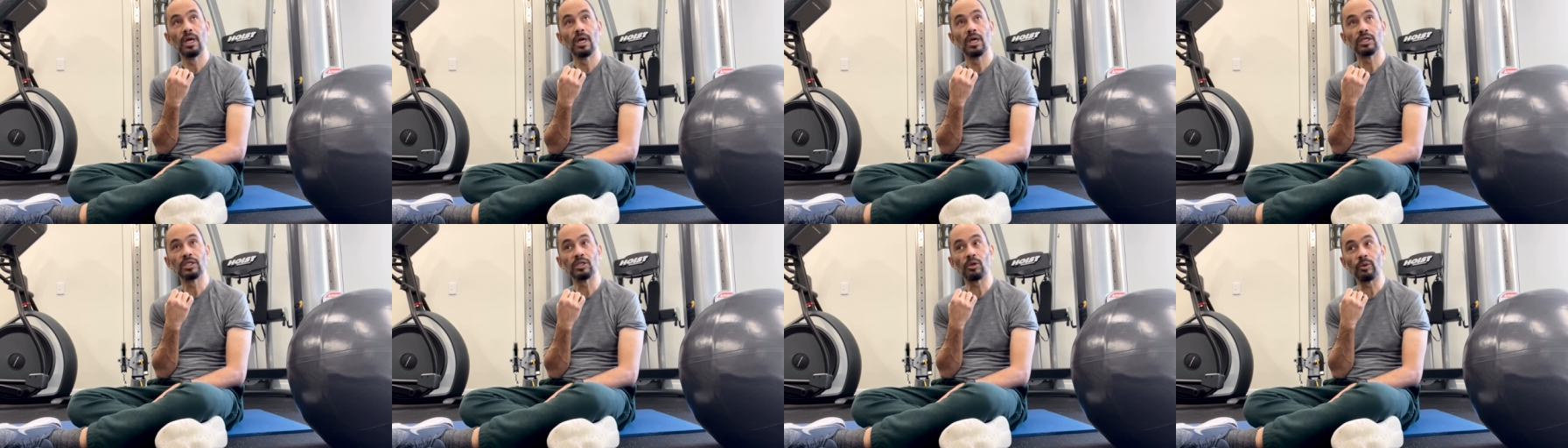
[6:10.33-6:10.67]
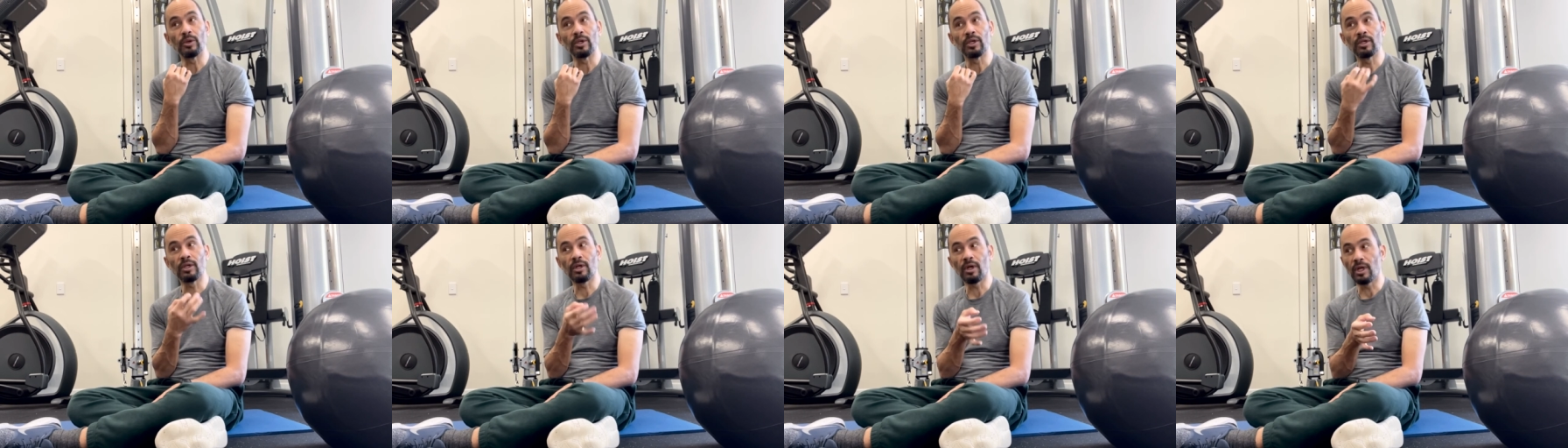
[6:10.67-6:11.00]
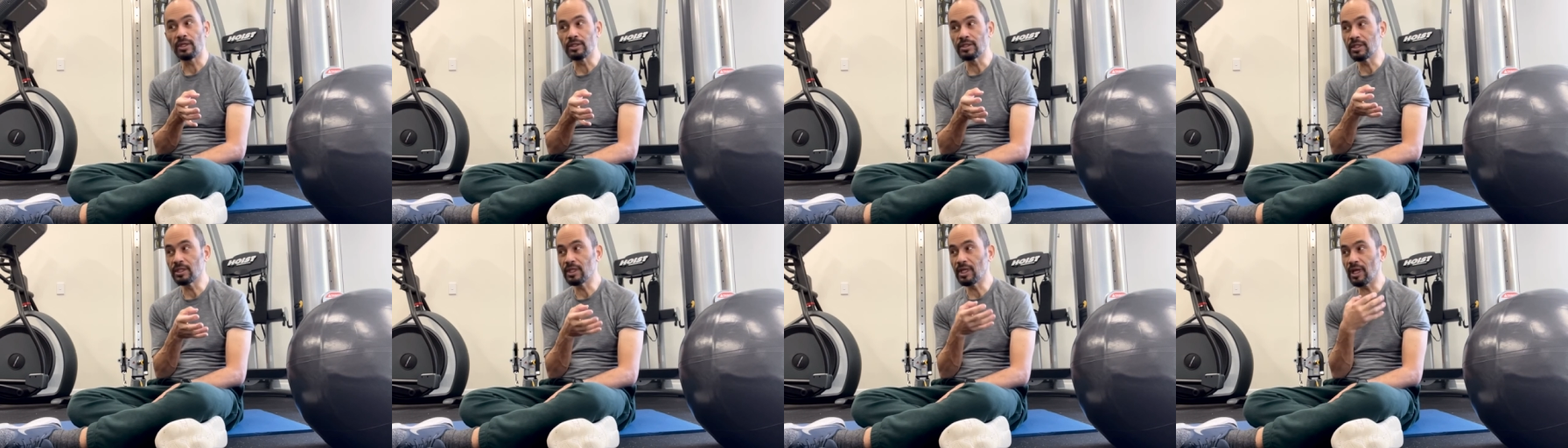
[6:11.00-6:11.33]
So we
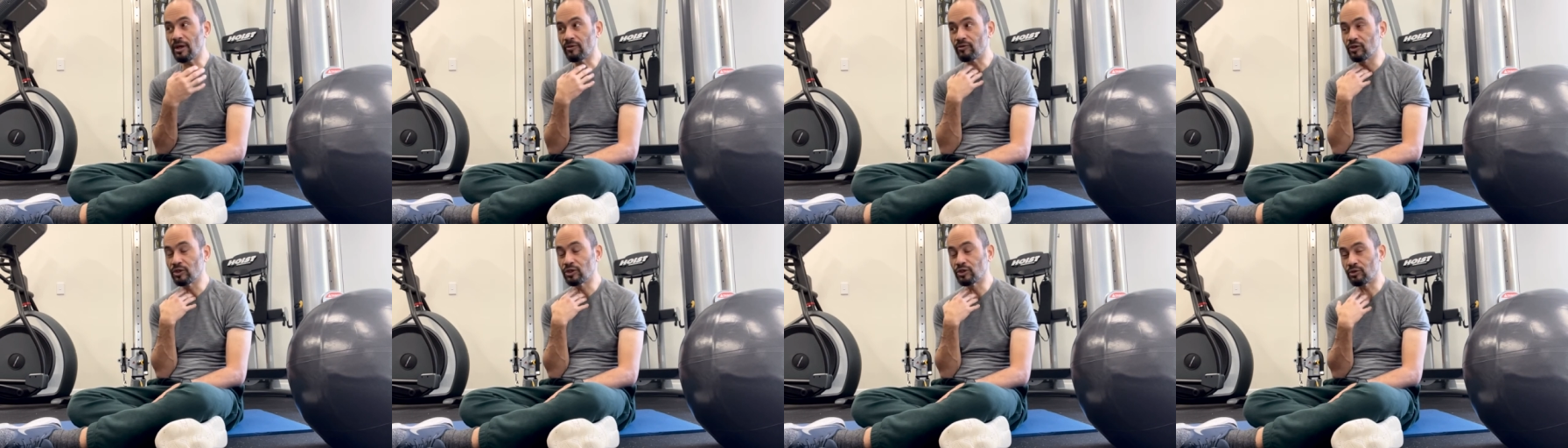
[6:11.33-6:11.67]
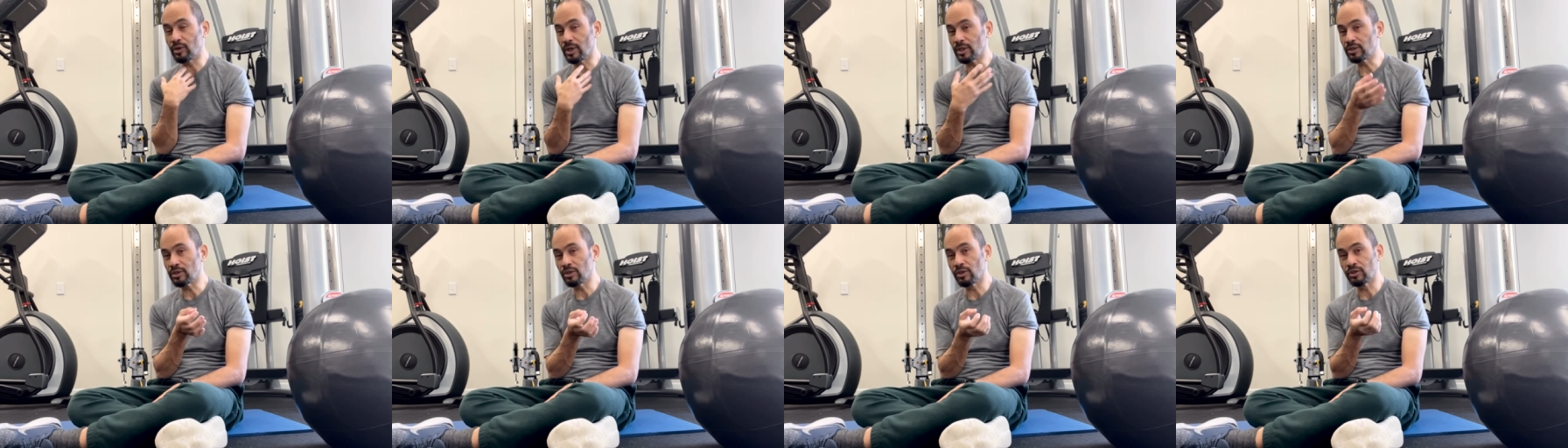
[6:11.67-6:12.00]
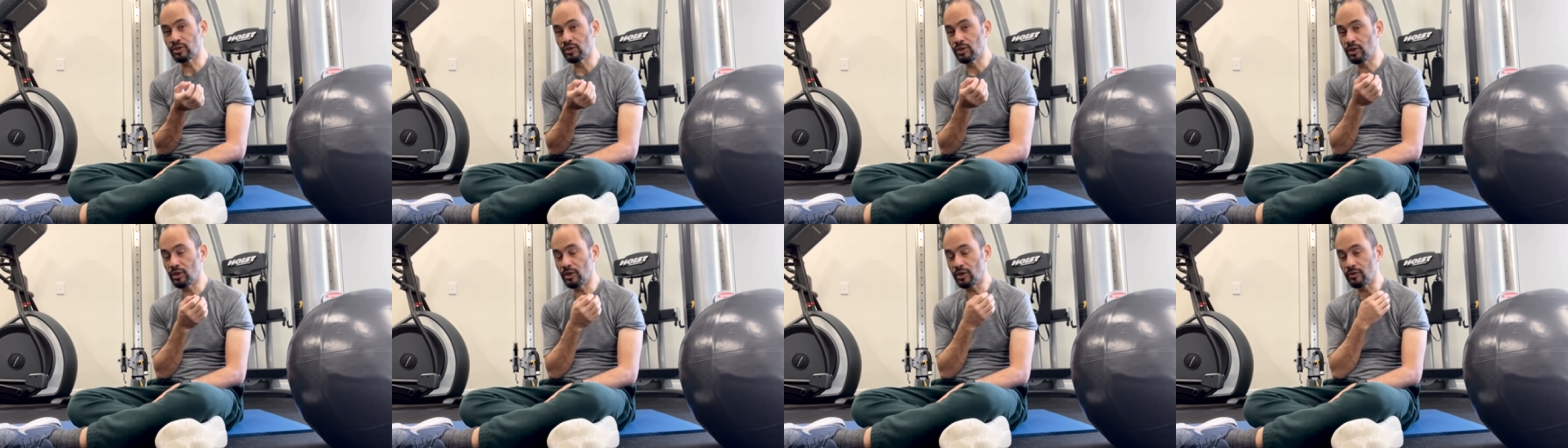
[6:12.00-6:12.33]
constantly have to stretch those
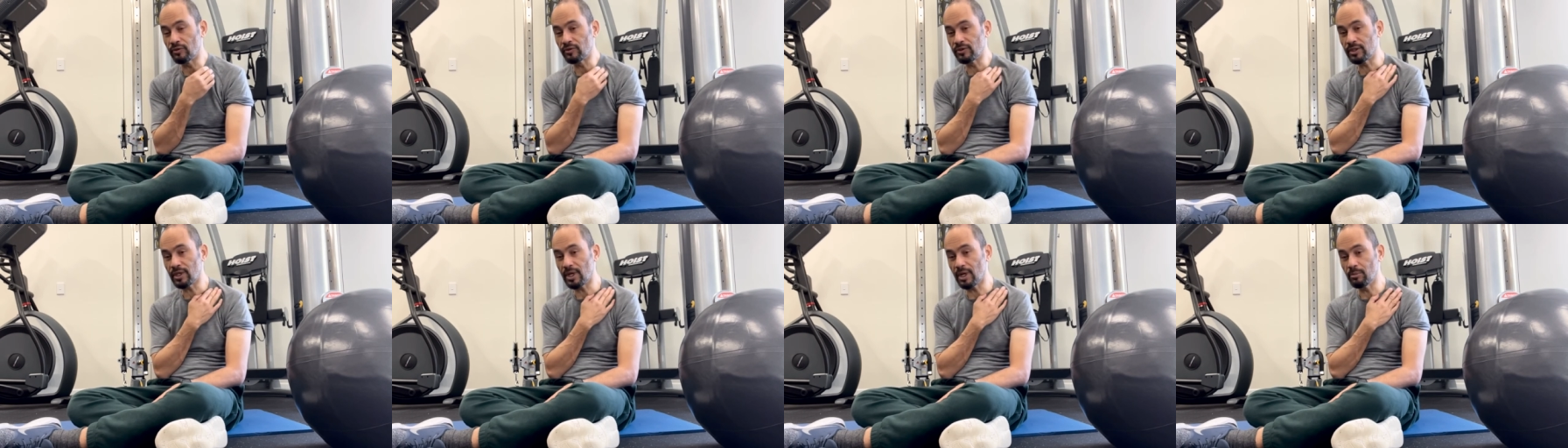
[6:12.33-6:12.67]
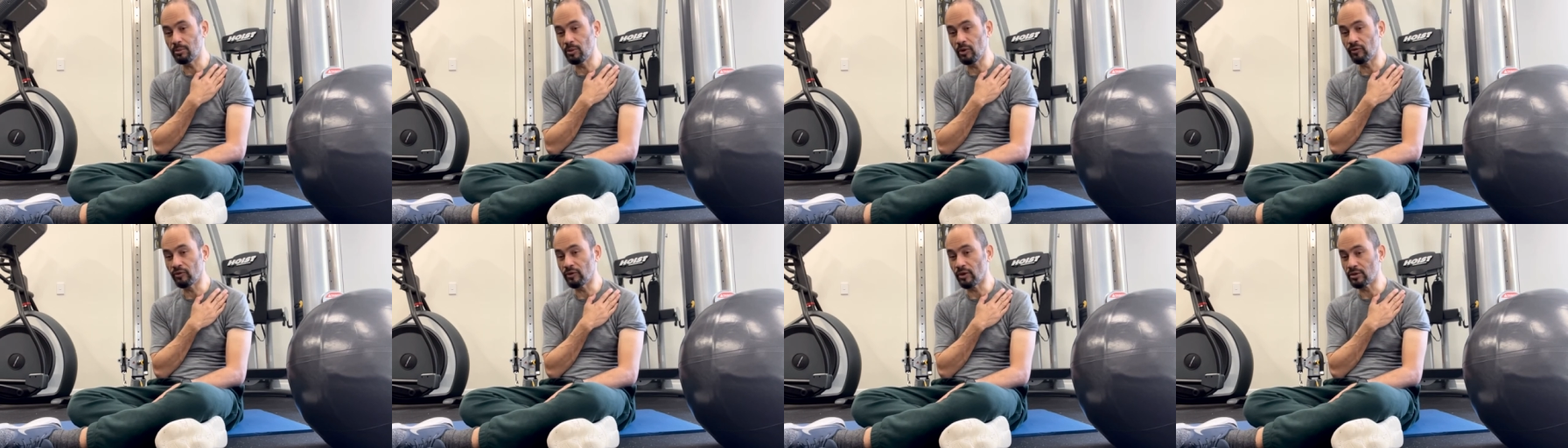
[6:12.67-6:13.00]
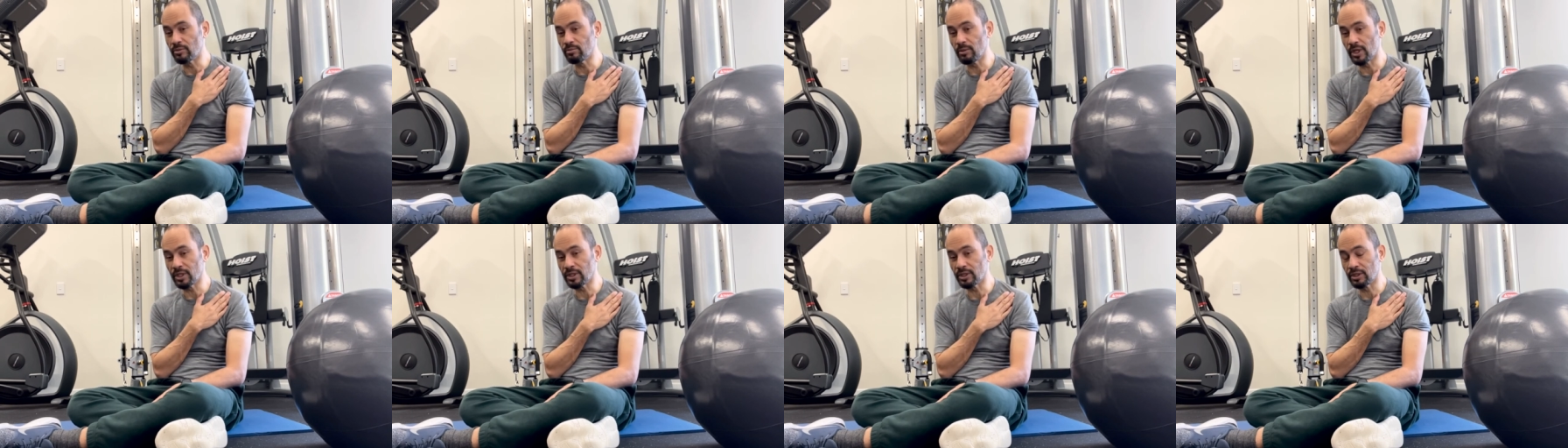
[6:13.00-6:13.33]
nerves and move those
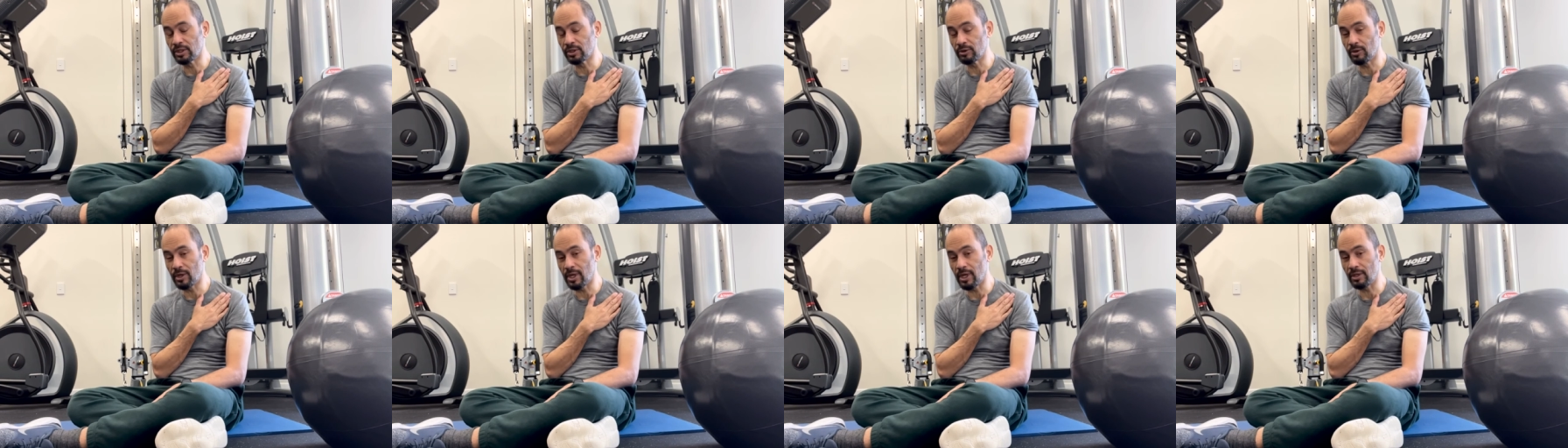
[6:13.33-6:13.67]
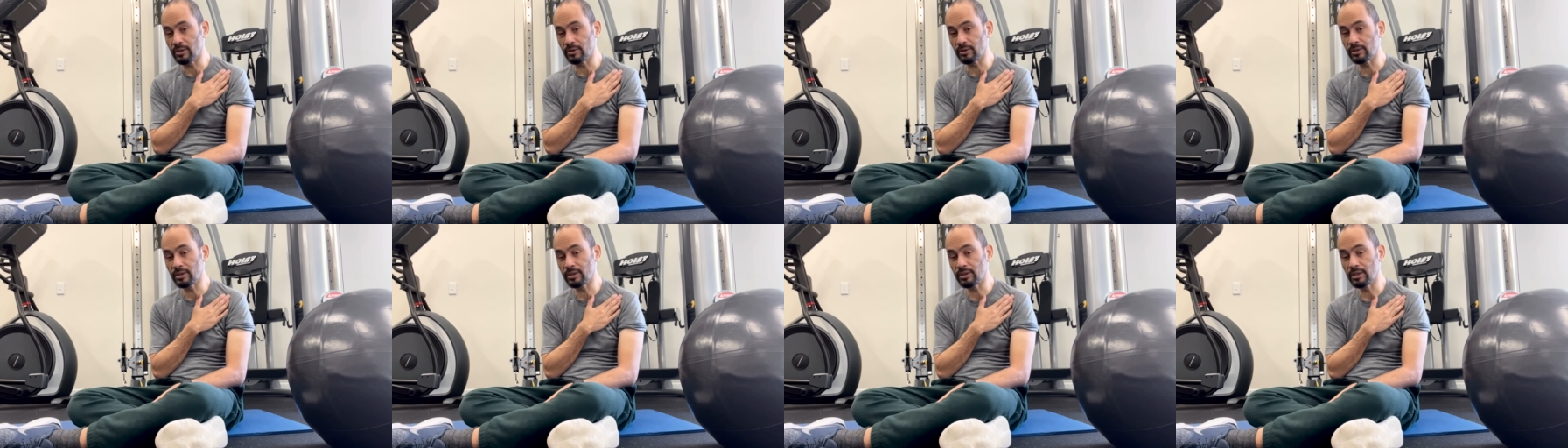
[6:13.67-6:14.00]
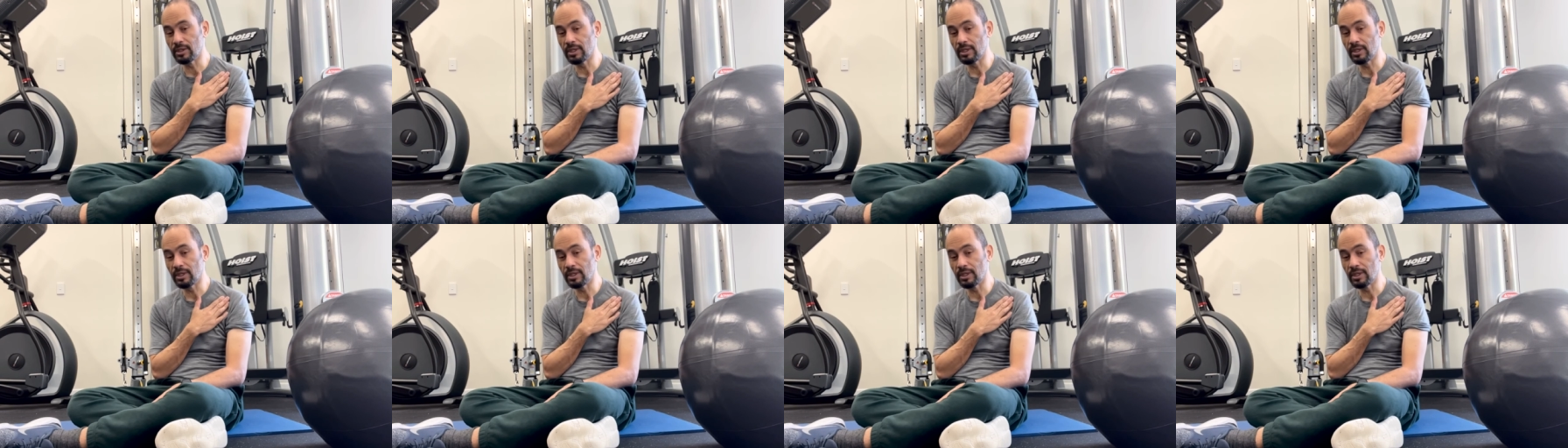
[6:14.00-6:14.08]
muscles around.